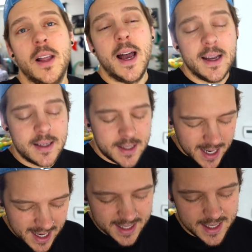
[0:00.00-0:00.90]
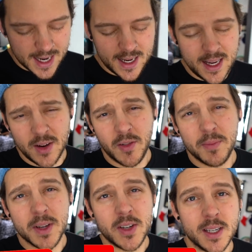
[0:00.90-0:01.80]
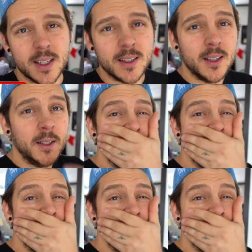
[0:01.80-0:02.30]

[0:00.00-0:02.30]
last day here in Michigan.